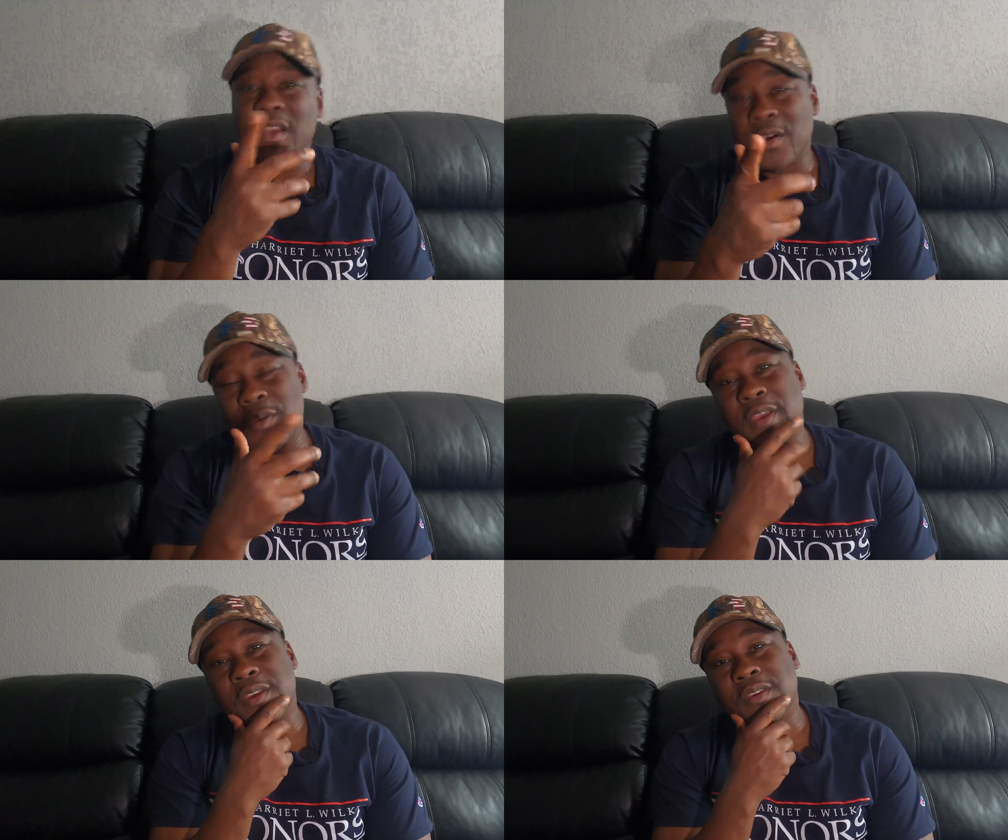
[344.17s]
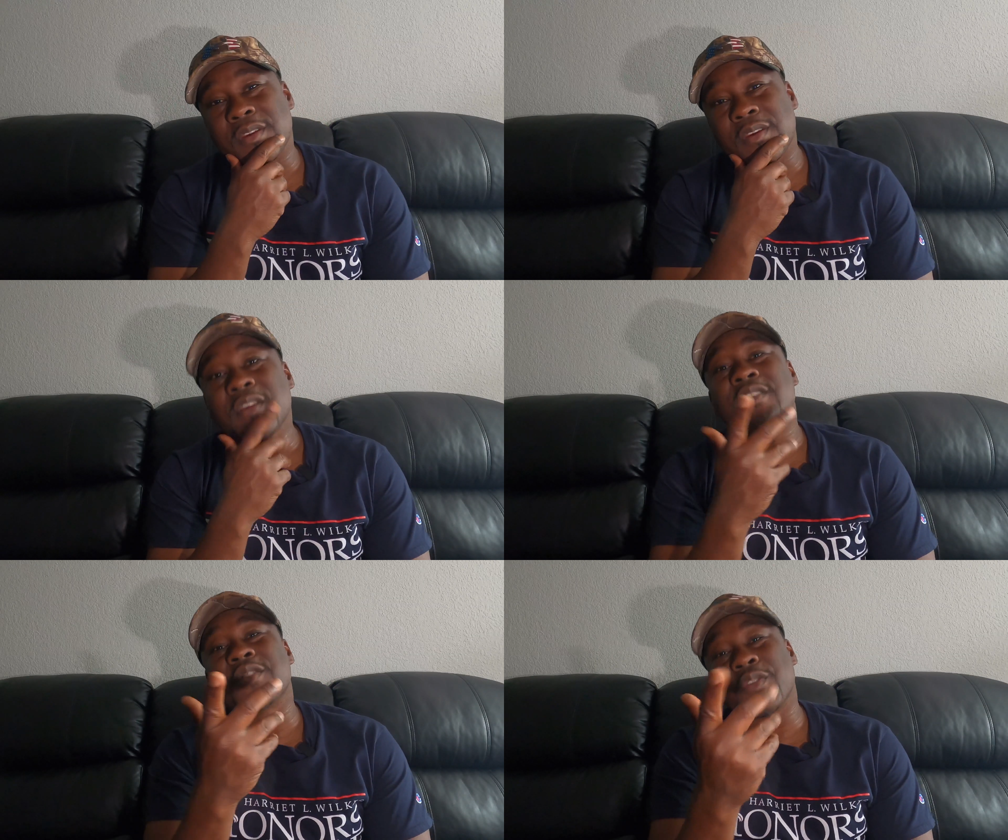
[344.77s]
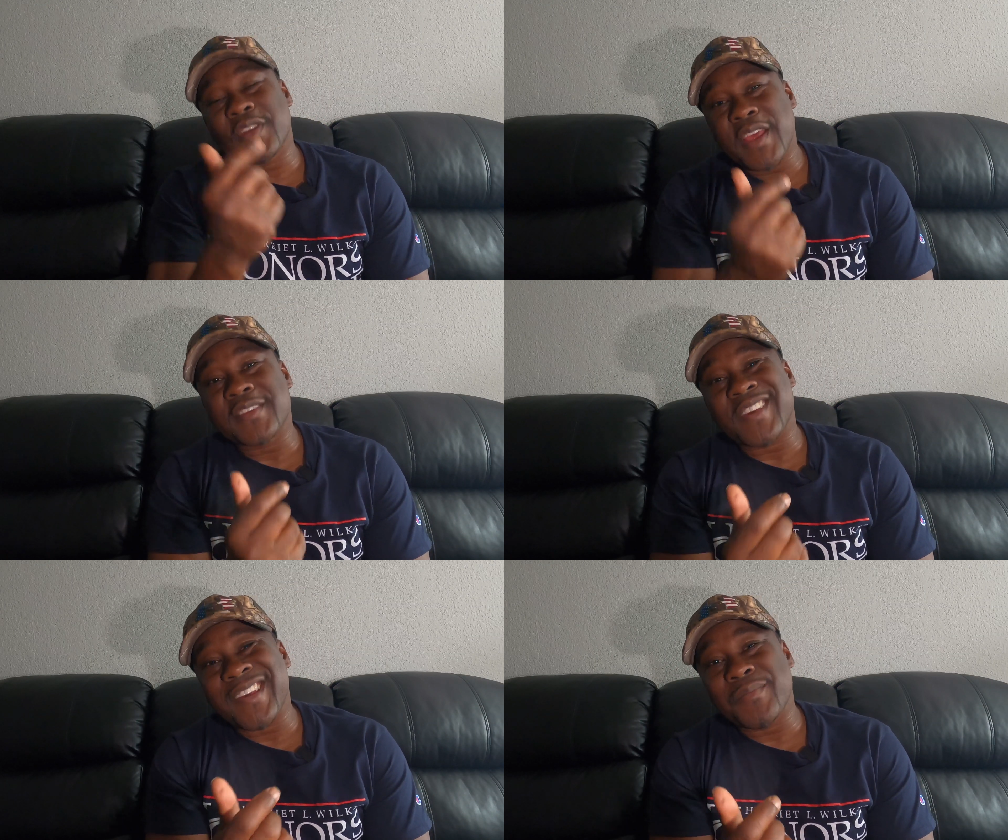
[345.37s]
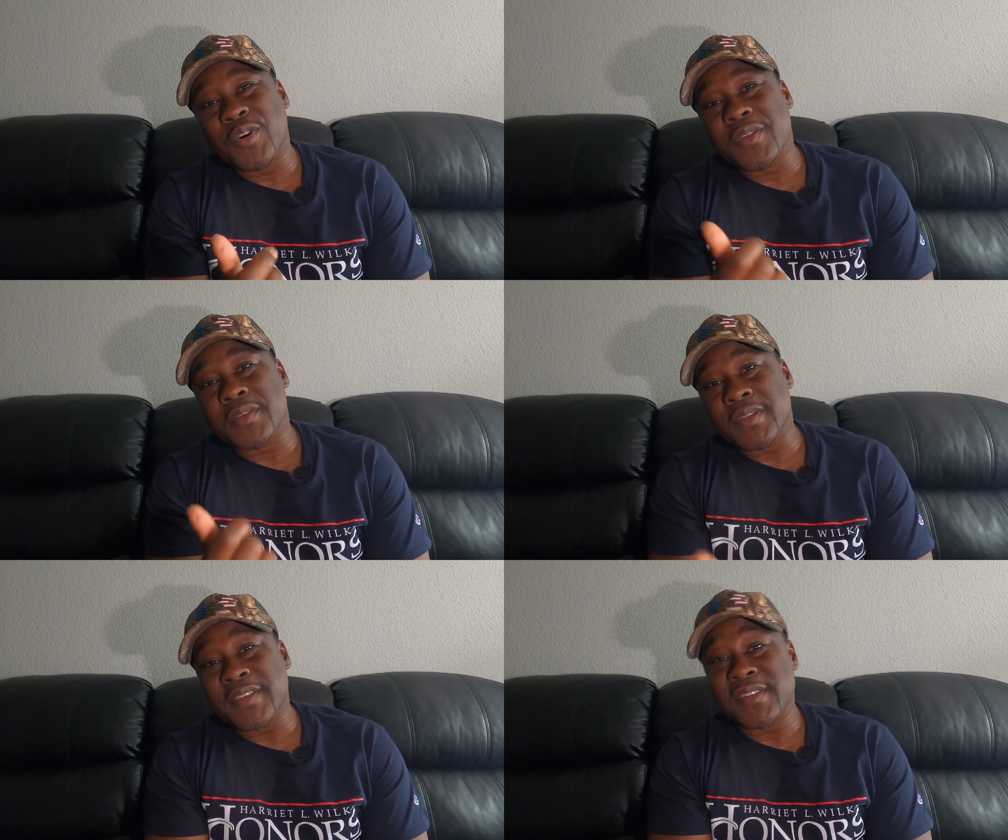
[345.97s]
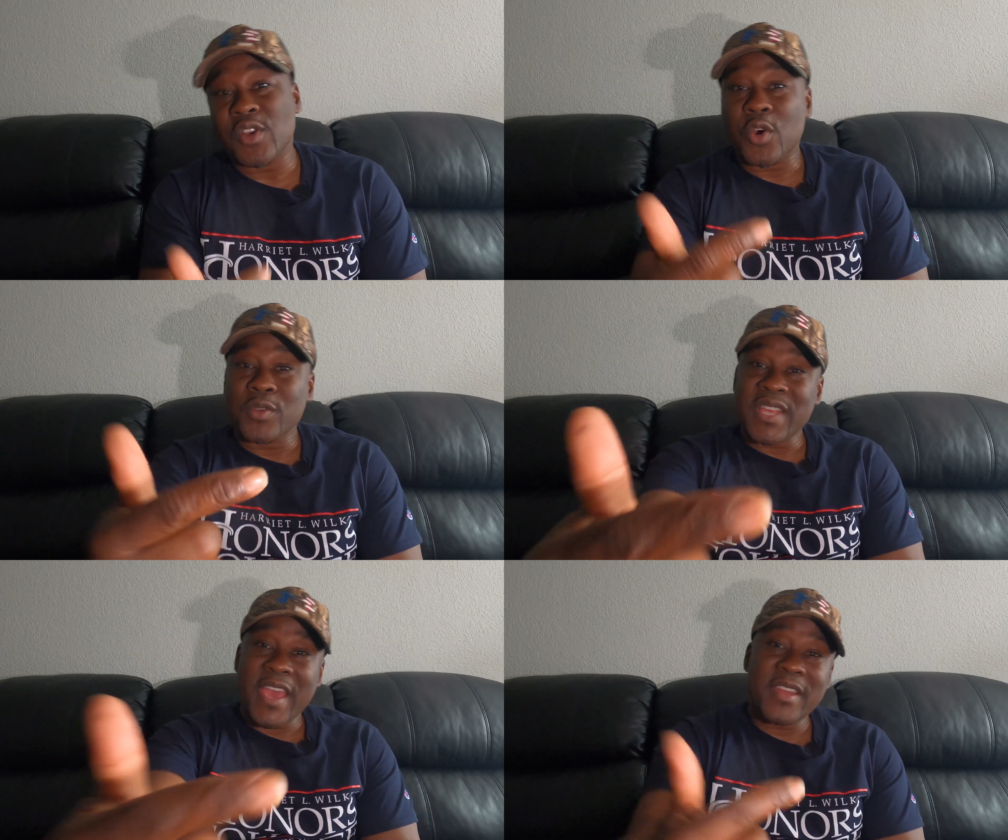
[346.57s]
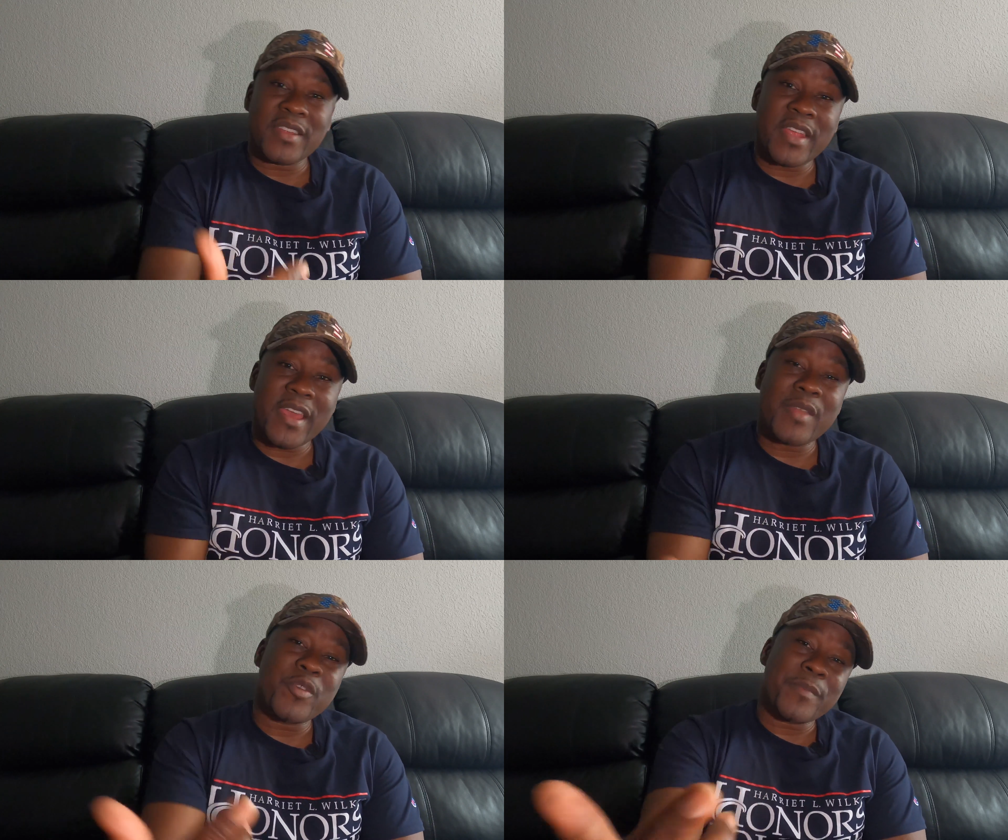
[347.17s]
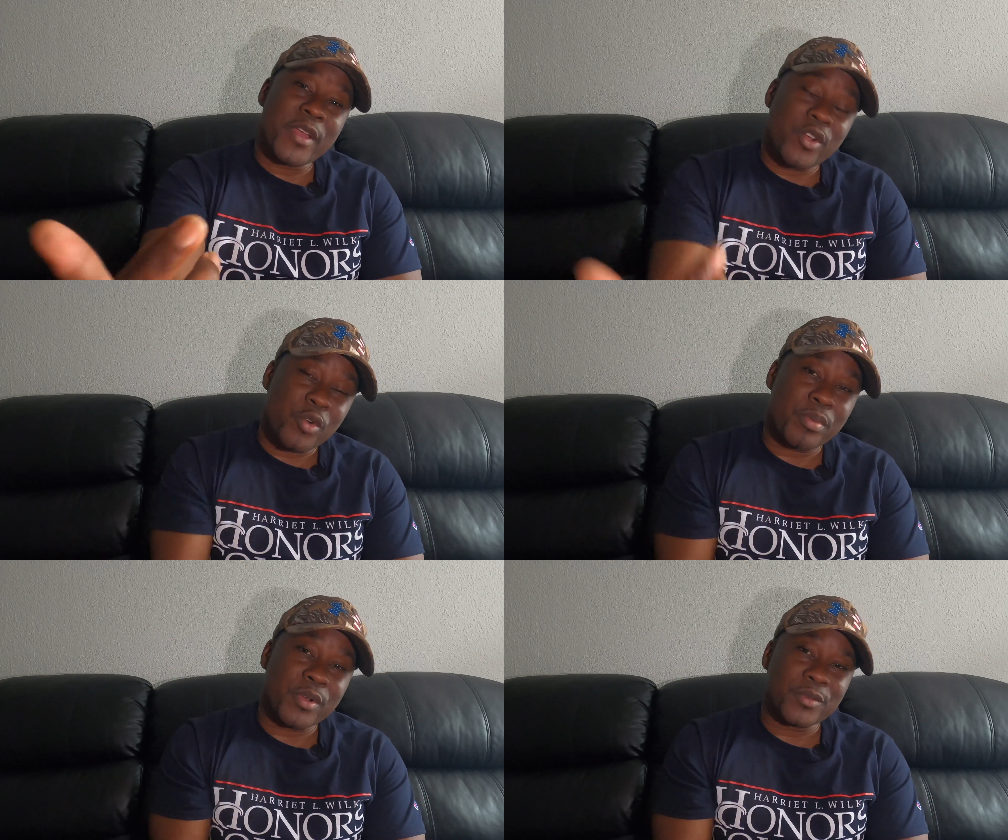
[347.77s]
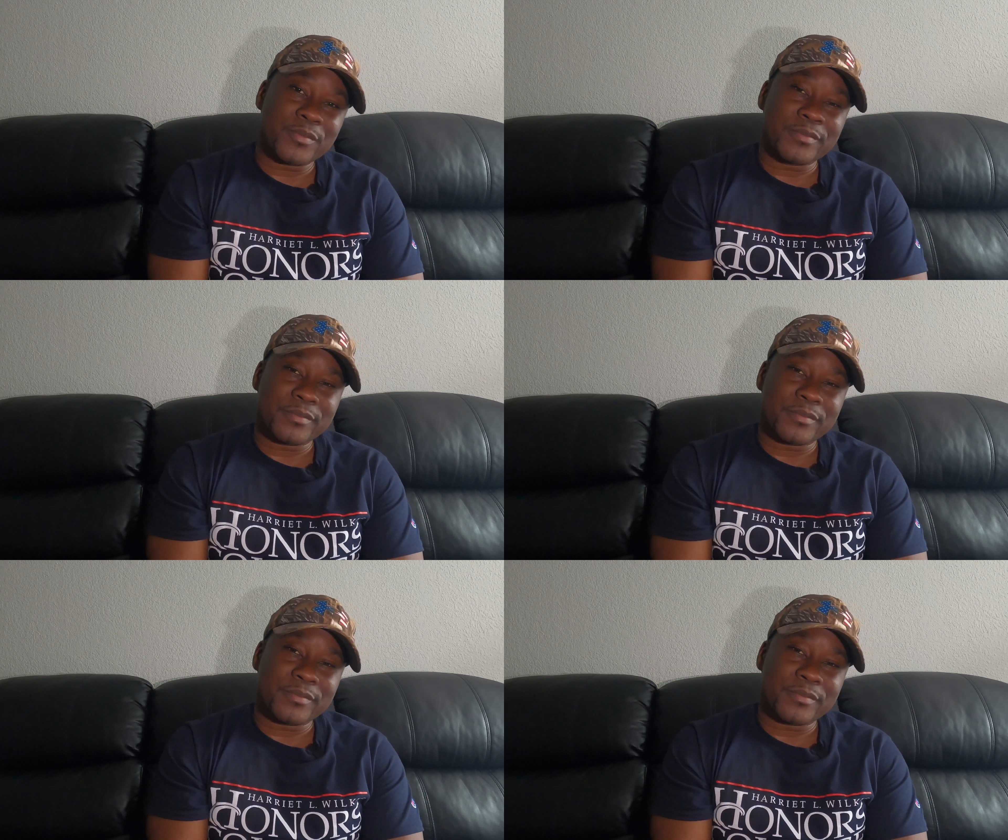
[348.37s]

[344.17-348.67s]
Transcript: Okay, so the next item on this list goes hand in hand with my GoPro.